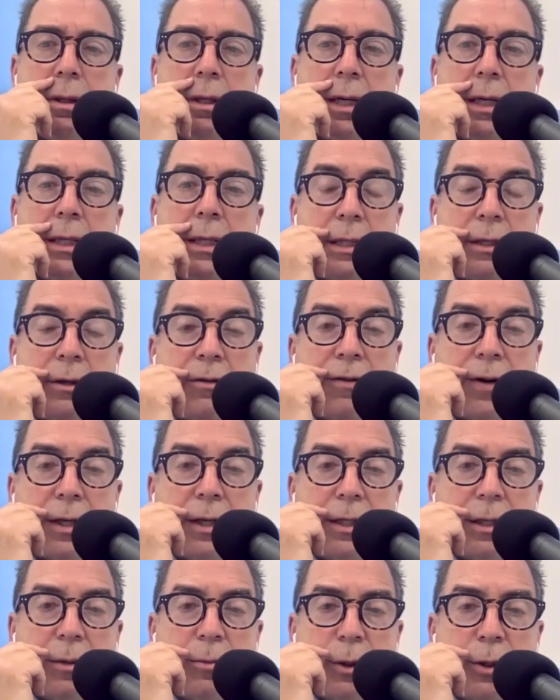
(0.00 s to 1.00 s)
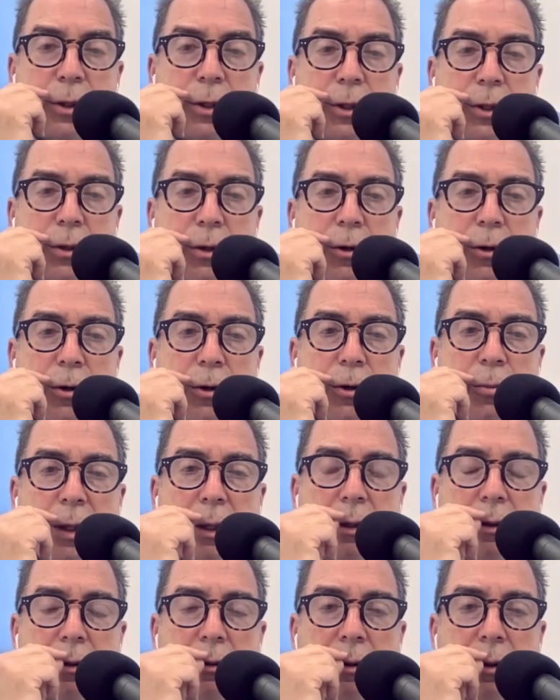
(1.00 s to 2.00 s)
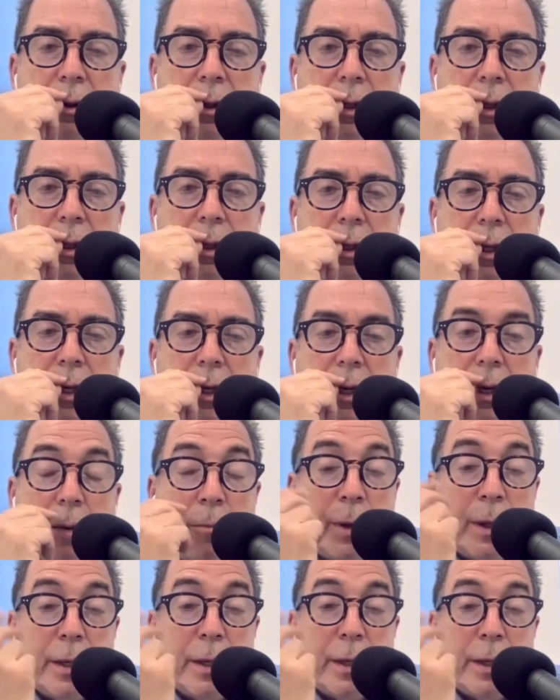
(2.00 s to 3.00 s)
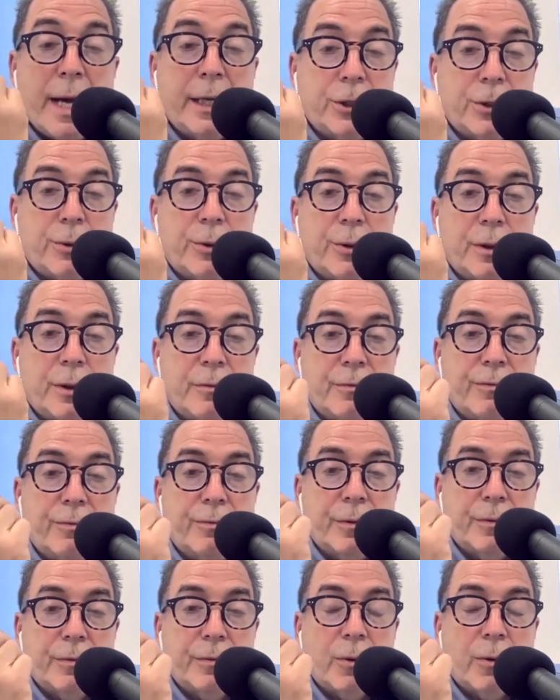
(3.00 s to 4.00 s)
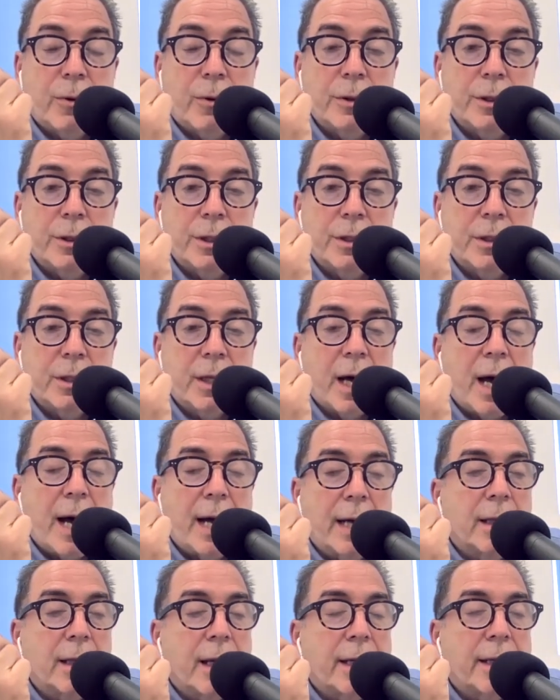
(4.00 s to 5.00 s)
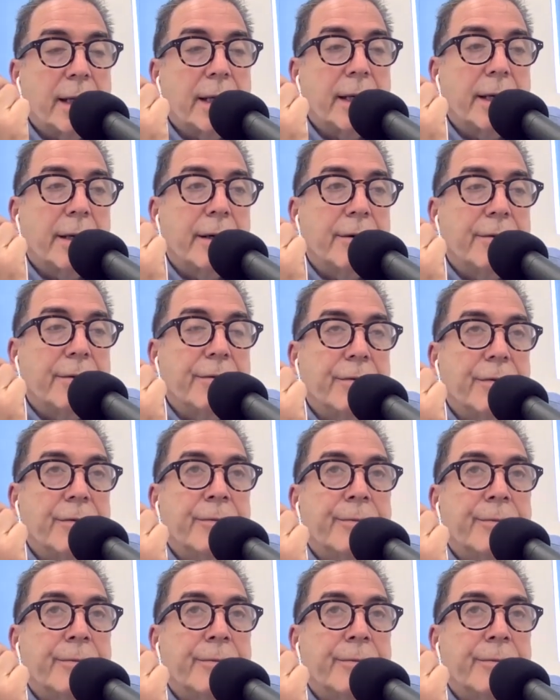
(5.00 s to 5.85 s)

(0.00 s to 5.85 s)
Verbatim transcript: and still find somewhat disturbing, but natural, and of course, is the highlighting of